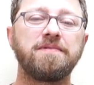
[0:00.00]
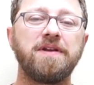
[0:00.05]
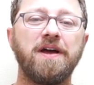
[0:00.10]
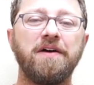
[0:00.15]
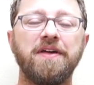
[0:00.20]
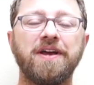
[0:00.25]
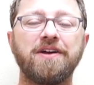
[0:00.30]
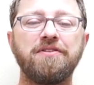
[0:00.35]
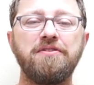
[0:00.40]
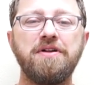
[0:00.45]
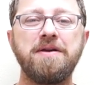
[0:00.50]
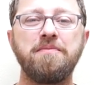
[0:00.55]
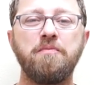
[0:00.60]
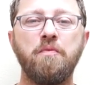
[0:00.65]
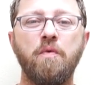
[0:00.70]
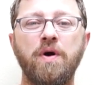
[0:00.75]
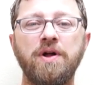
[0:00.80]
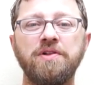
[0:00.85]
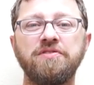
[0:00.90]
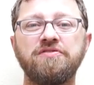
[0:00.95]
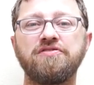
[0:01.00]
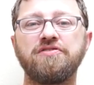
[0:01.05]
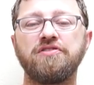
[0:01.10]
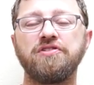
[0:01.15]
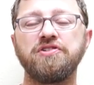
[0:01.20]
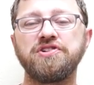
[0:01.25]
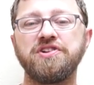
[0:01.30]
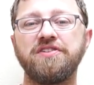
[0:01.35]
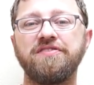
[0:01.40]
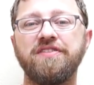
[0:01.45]
Now, they claim
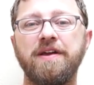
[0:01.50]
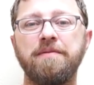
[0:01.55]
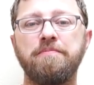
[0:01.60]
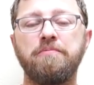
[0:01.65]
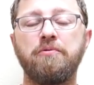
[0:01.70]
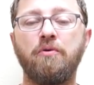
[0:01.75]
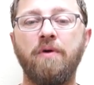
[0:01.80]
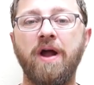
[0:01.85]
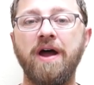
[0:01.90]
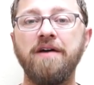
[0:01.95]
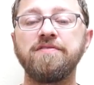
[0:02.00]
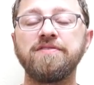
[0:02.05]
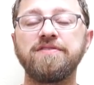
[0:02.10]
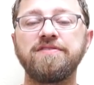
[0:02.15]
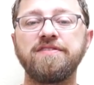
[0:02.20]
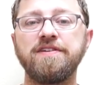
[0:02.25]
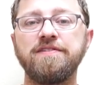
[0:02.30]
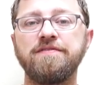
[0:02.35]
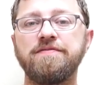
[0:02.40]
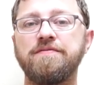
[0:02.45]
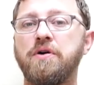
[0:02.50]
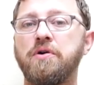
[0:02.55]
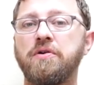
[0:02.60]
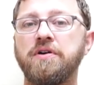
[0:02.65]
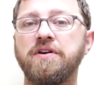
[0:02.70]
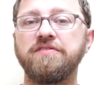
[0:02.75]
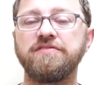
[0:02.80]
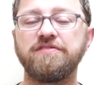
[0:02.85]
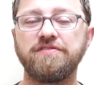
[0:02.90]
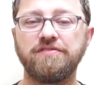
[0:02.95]
OneSearch is a privacy
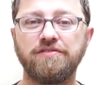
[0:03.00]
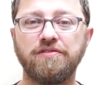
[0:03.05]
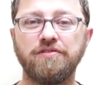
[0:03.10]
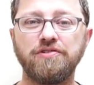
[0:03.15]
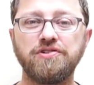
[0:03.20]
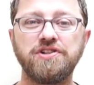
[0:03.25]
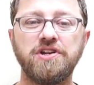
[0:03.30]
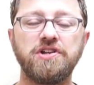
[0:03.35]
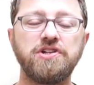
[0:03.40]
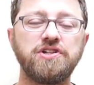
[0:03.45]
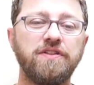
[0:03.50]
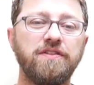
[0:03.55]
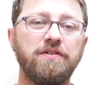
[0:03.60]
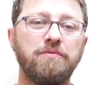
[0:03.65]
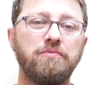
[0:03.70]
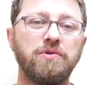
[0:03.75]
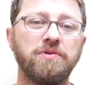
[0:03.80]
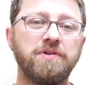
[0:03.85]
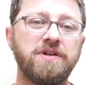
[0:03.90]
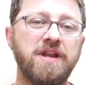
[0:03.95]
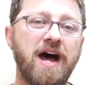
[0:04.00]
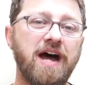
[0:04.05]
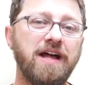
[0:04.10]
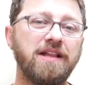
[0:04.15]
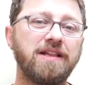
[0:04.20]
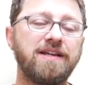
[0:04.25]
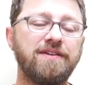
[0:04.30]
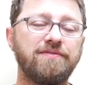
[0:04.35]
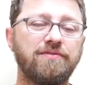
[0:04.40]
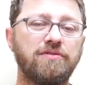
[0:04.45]
focused search engine that will
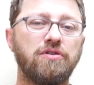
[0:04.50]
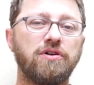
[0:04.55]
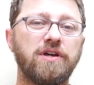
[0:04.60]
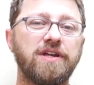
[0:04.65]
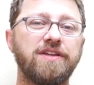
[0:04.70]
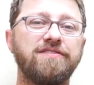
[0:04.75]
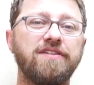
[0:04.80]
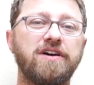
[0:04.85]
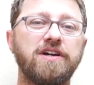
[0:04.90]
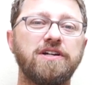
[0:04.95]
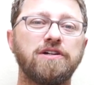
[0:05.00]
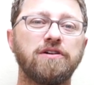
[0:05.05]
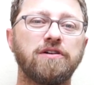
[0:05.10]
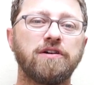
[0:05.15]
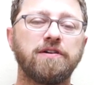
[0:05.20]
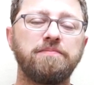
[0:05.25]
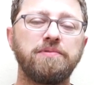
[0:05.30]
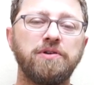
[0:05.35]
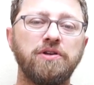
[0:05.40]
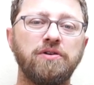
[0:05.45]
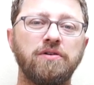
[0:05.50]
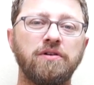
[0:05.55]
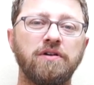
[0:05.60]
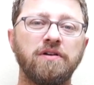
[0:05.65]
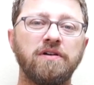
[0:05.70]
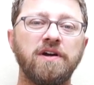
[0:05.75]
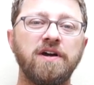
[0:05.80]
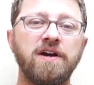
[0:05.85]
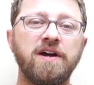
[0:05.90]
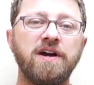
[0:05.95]
not leave cookies on your
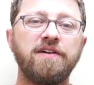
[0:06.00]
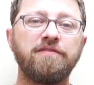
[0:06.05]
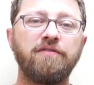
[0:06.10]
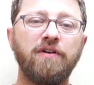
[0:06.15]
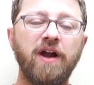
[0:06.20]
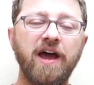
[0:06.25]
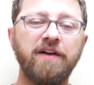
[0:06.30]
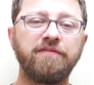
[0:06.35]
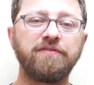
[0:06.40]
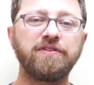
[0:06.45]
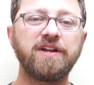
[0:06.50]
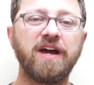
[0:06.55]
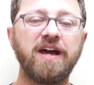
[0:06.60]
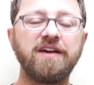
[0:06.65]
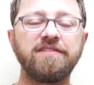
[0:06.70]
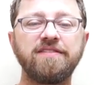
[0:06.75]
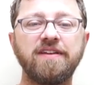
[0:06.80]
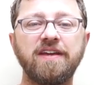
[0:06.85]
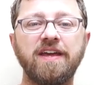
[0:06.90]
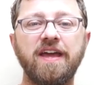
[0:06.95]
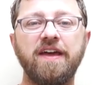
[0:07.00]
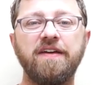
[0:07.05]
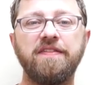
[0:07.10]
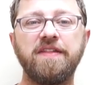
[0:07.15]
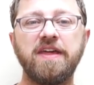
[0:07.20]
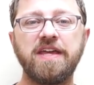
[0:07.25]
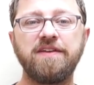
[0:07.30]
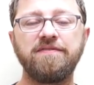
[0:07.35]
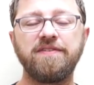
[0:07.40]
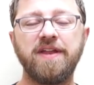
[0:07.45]
computer for advertising, and
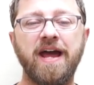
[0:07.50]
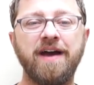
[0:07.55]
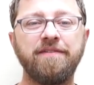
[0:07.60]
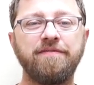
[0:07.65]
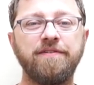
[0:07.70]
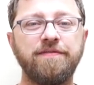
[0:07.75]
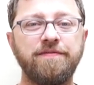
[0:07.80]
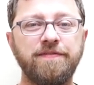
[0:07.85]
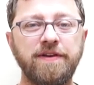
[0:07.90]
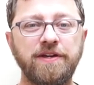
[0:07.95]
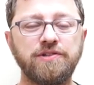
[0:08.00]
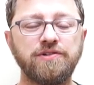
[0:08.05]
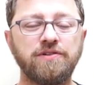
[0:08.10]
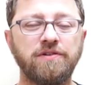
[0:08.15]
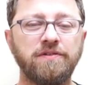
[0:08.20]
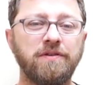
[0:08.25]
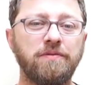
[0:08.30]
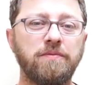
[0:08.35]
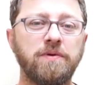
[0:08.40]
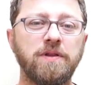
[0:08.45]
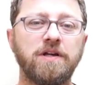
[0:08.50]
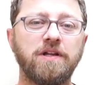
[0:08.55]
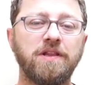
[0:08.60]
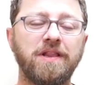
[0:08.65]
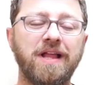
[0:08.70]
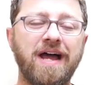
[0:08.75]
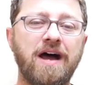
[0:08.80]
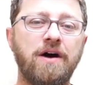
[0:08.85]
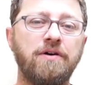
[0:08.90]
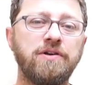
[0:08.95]
they even have a feature that will
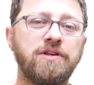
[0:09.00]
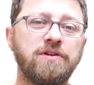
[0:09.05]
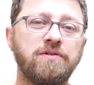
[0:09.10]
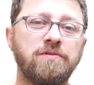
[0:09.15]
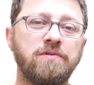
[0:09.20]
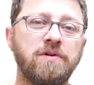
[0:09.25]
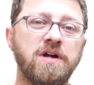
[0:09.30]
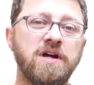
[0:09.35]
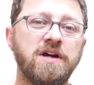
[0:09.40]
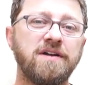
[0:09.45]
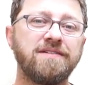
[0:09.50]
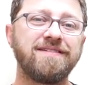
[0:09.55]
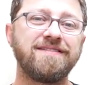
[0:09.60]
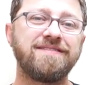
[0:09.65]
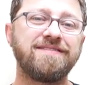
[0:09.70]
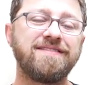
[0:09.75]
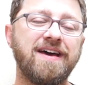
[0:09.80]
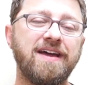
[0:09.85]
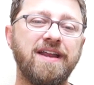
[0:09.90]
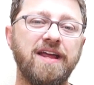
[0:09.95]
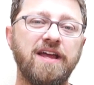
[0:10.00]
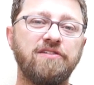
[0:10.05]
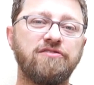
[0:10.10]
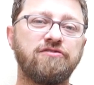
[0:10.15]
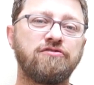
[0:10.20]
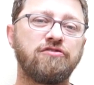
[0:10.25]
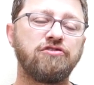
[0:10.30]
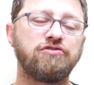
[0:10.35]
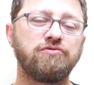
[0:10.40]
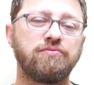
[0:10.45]
allow you to set a
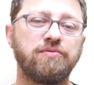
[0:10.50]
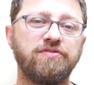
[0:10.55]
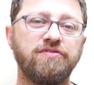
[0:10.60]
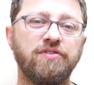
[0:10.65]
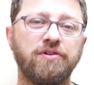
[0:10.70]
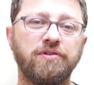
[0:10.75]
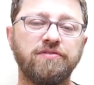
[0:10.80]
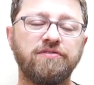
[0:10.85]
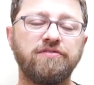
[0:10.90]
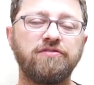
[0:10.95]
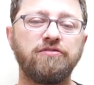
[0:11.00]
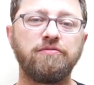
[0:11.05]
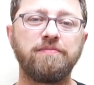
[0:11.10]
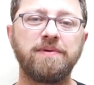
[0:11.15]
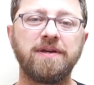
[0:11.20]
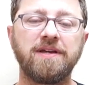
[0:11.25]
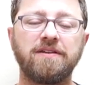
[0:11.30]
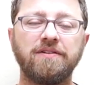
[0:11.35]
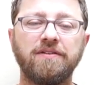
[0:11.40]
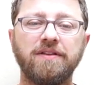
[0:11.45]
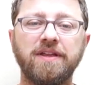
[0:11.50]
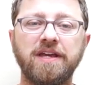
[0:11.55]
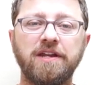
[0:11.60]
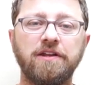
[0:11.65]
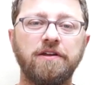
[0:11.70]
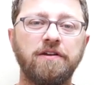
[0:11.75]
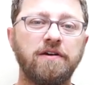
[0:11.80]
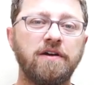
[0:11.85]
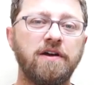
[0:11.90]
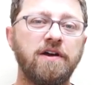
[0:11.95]
search result to be
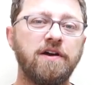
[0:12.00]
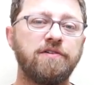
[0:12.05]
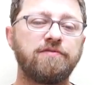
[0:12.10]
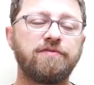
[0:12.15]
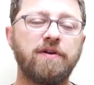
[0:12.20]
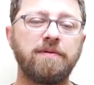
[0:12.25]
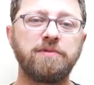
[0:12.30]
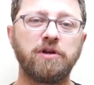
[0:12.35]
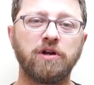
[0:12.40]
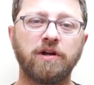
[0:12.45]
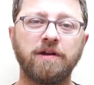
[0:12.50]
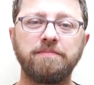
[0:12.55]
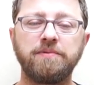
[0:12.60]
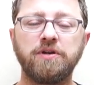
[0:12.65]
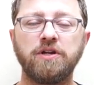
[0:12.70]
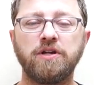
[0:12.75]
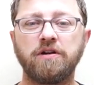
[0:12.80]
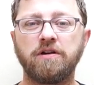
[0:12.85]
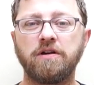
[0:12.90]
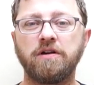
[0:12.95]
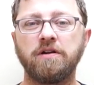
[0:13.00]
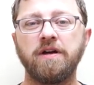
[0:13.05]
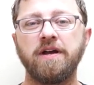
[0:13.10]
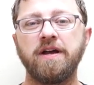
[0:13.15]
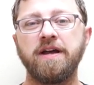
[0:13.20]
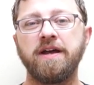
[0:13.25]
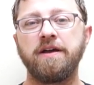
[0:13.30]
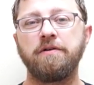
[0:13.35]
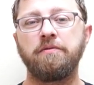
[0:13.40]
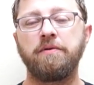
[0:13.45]
deleted from your computer
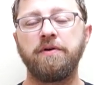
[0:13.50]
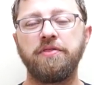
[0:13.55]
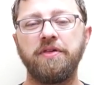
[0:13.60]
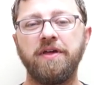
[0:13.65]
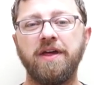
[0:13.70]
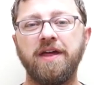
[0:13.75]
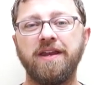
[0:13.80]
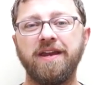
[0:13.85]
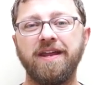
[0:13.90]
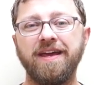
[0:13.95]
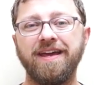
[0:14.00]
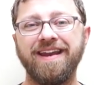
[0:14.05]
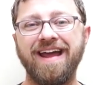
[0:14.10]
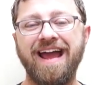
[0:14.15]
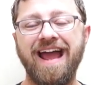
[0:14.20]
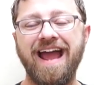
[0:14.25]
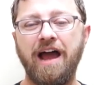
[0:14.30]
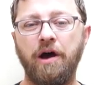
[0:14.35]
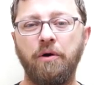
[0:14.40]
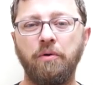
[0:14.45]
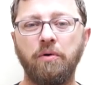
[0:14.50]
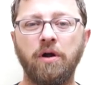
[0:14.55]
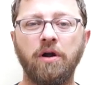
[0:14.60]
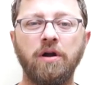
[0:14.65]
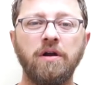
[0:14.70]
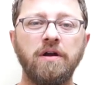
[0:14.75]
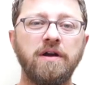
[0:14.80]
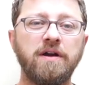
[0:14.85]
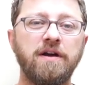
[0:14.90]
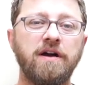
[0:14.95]
within an
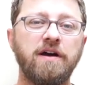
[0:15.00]
hour.